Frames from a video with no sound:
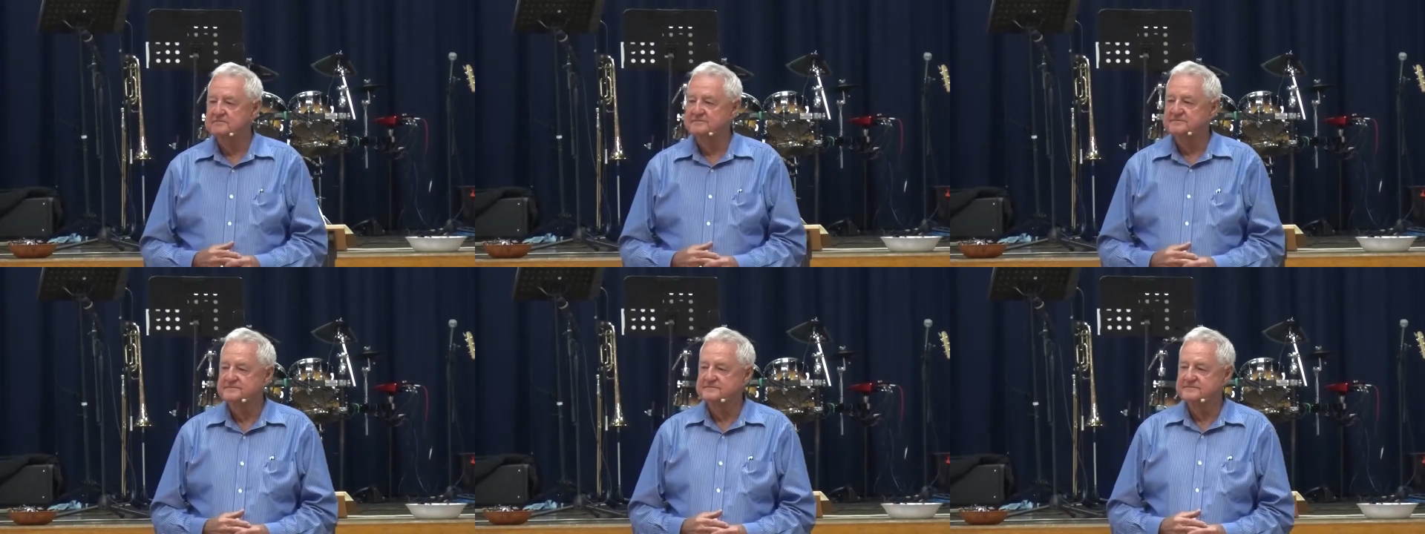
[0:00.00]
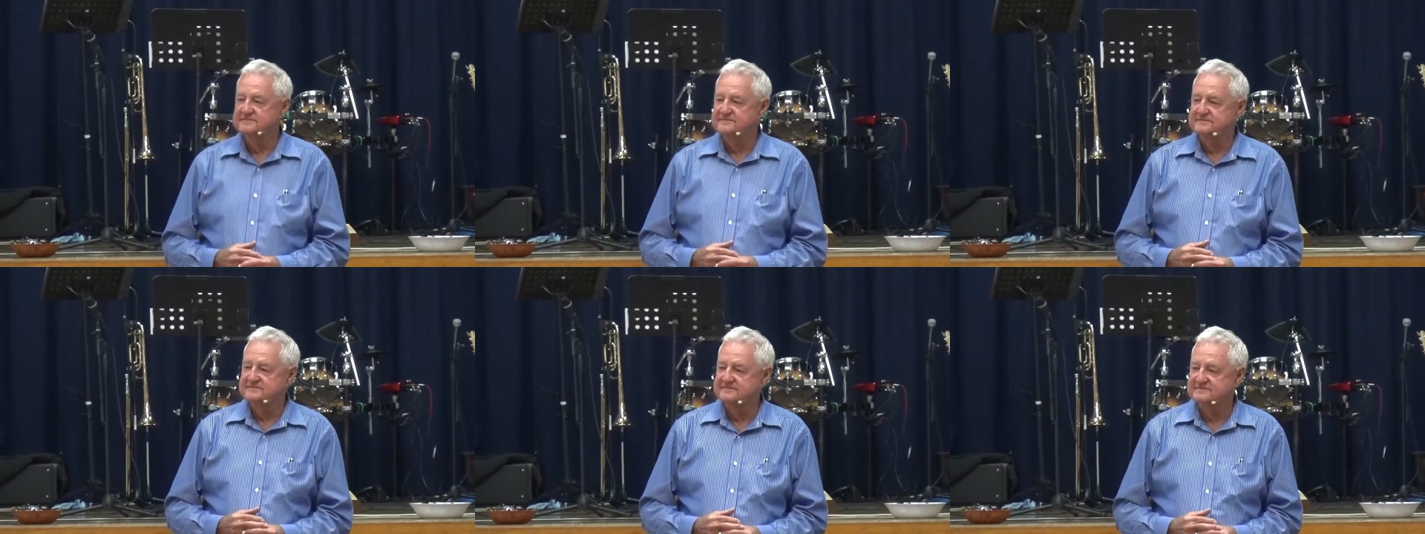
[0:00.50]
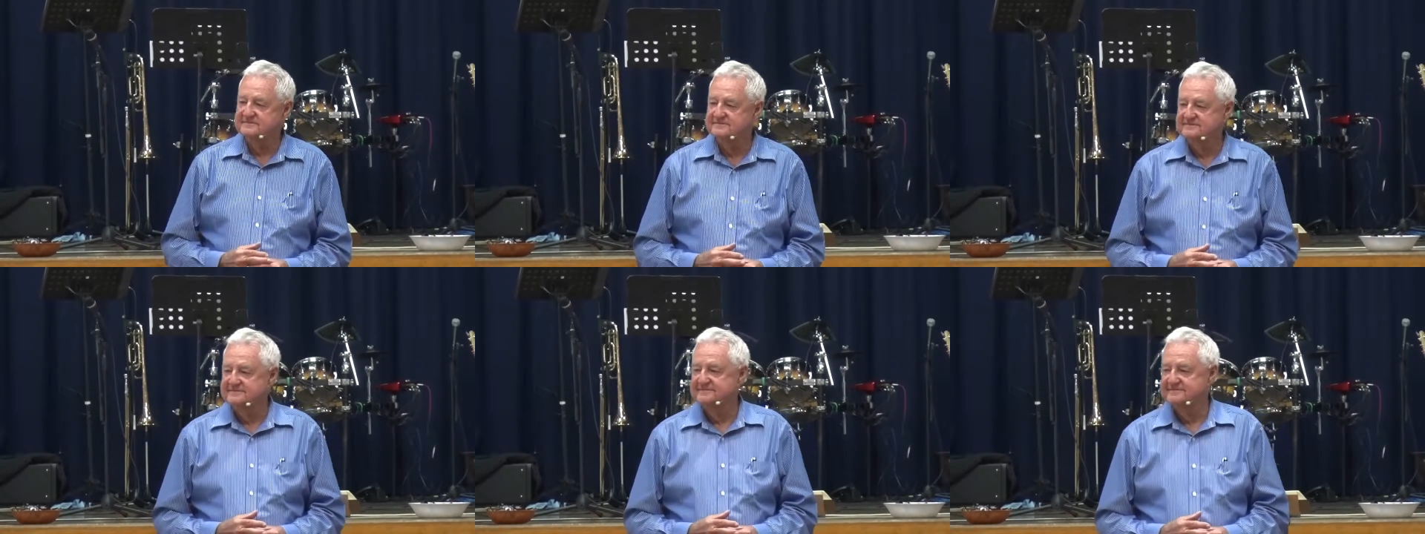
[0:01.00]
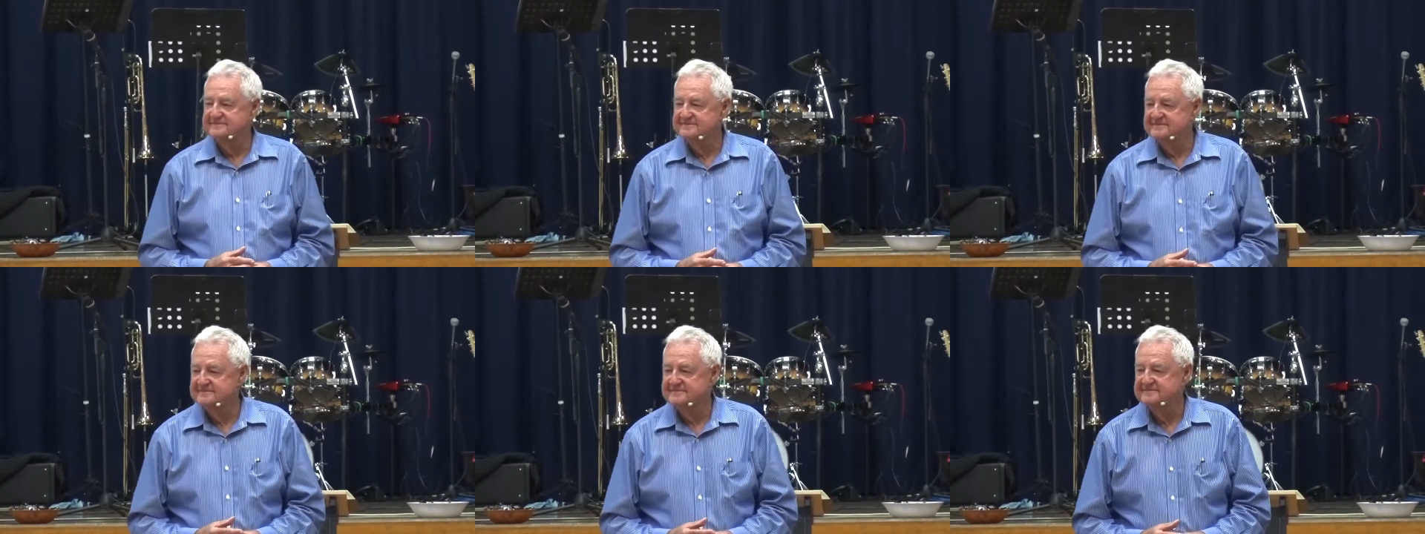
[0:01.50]

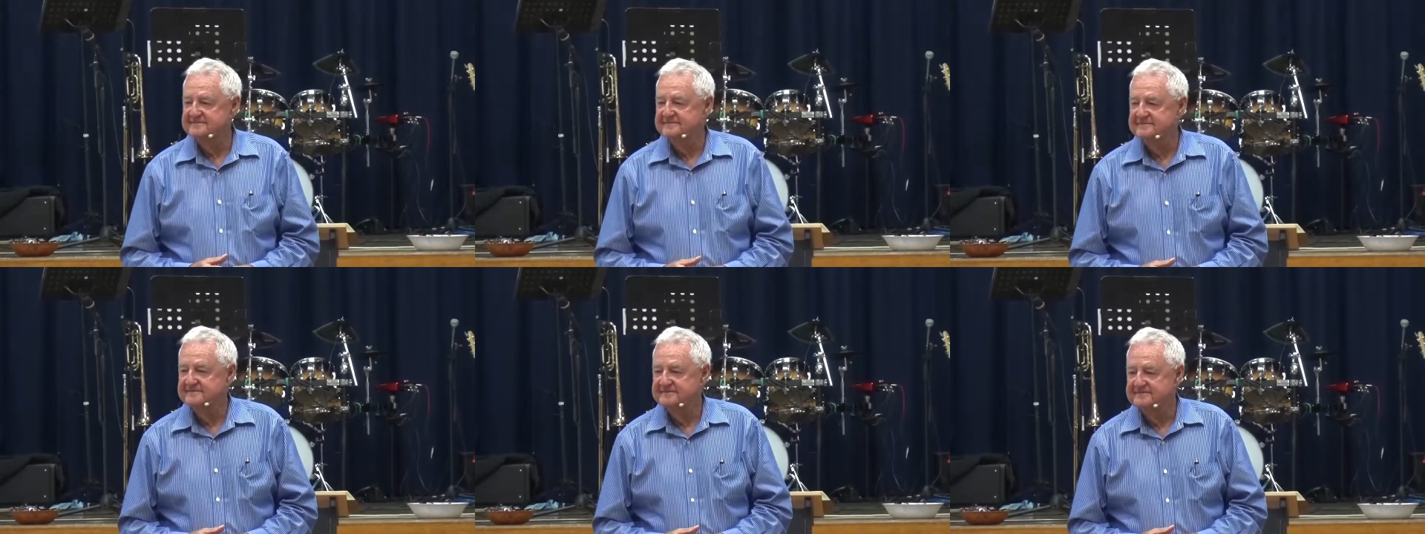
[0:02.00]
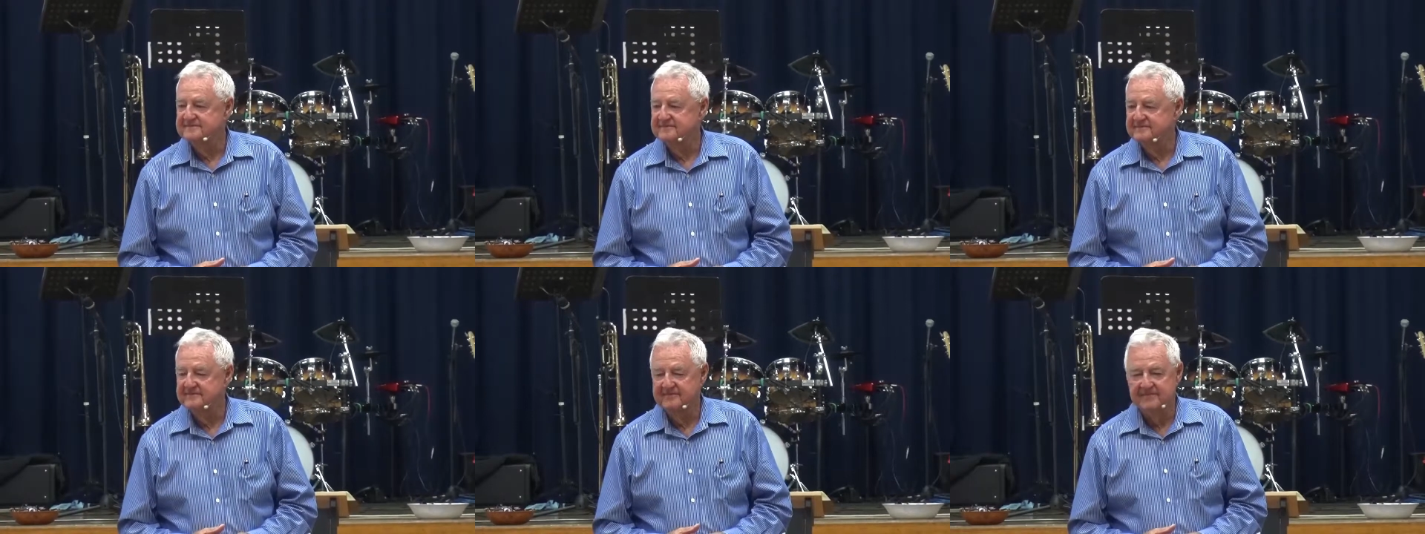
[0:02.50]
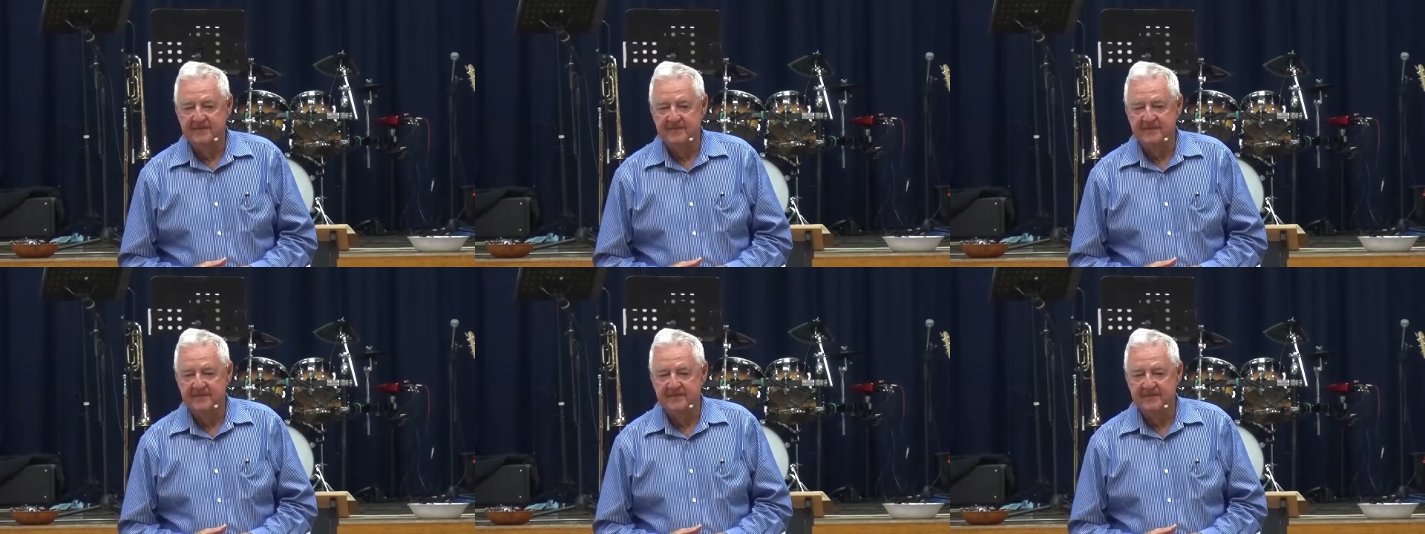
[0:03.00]
[no speech]